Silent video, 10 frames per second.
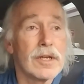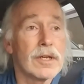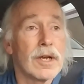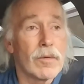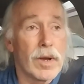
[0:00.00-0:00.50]

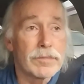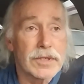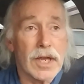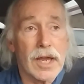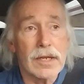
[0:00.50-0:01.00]

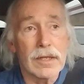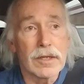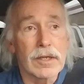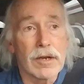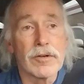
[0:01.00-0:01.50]
website,
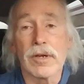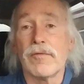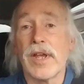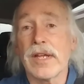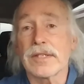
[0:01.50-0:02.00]
look under
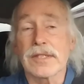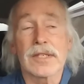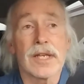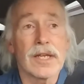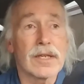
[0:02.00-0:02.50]
events,
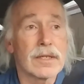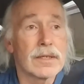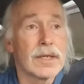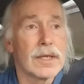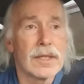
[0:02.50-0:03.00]

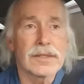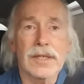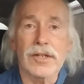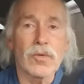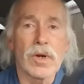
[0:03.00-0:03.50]
and it's
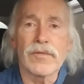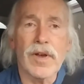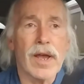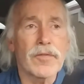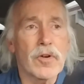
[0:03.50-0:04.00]
like
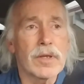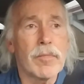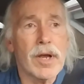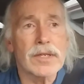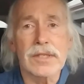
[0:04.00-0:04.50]

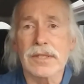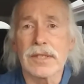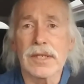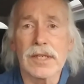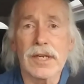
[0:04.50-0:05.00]
$25-30
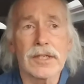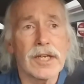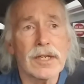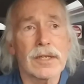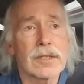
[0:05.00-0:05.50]
to get a
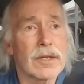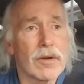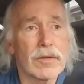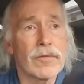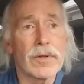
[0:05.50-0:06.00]
ticket to go
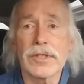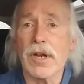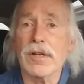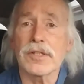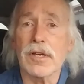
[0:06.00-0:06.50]
to the Fully
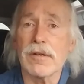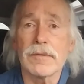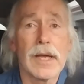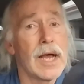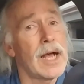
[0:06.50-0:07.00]
Charged show.
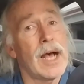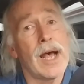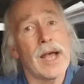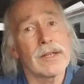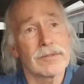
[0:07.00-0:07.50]

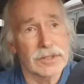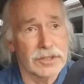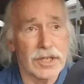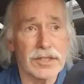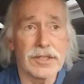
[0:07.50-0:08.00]
I
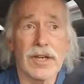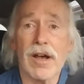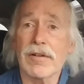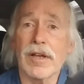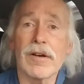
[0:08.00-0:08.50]
suggest you
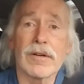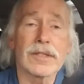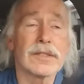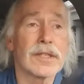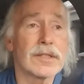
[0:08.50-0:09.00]
all go,
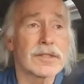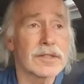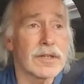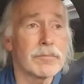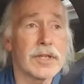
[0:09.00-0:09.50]
because it's
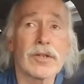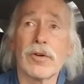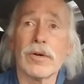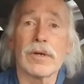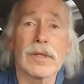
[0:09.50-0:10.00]
going to be
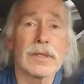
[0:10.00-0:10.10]
cool.